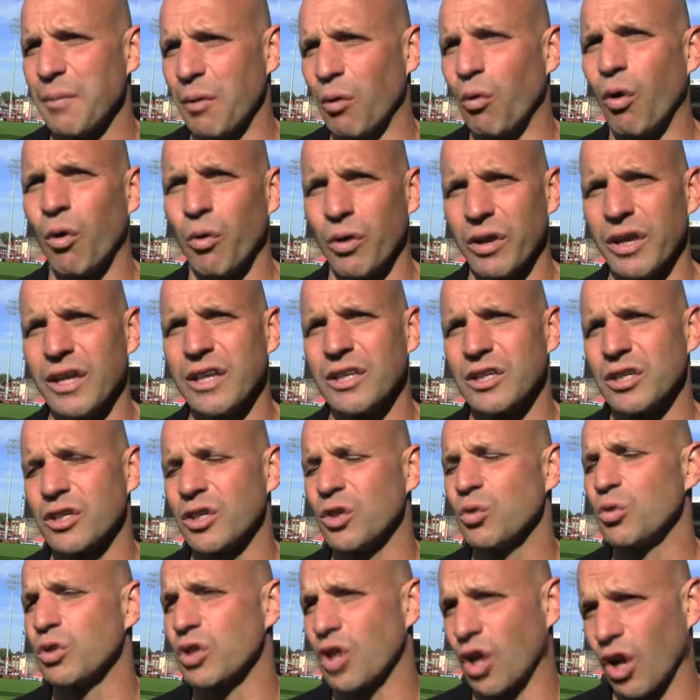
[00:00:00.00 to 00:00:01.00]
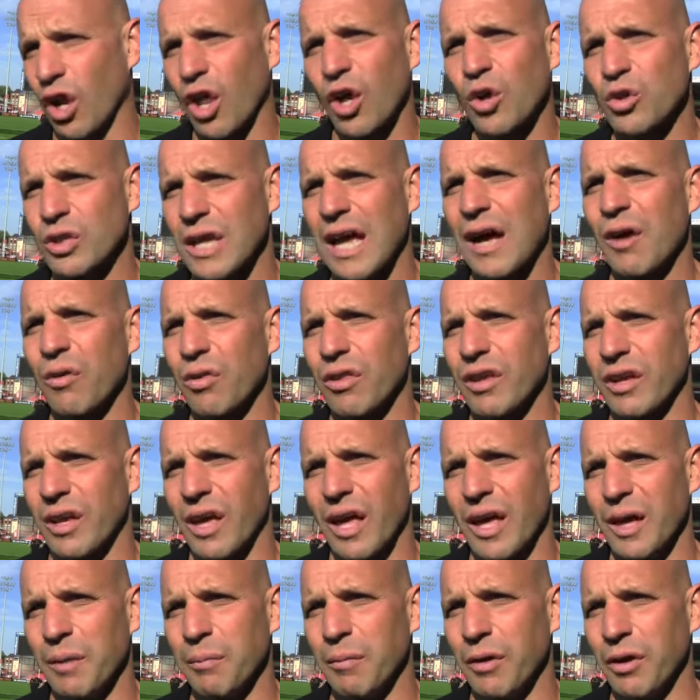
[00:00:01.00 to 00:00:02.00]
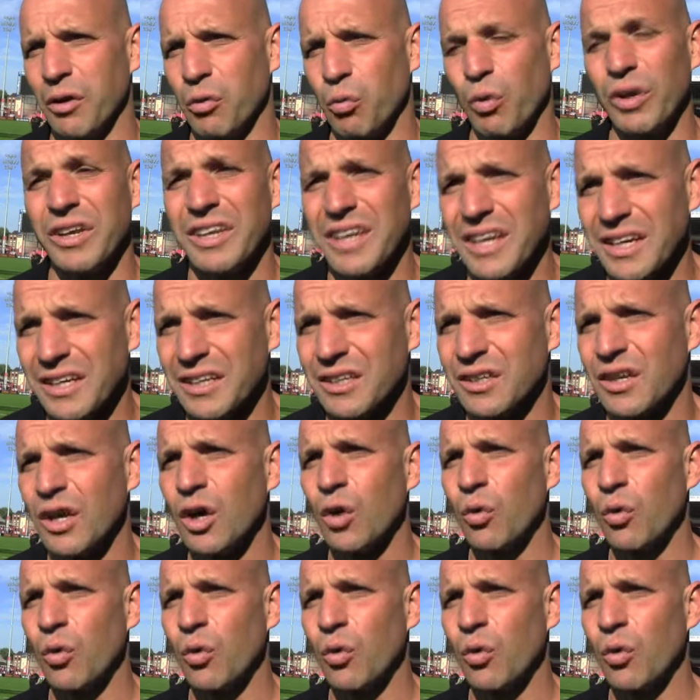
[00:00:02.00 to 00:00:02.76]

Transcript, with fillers: And what we need to do is close out the game. And we didn't.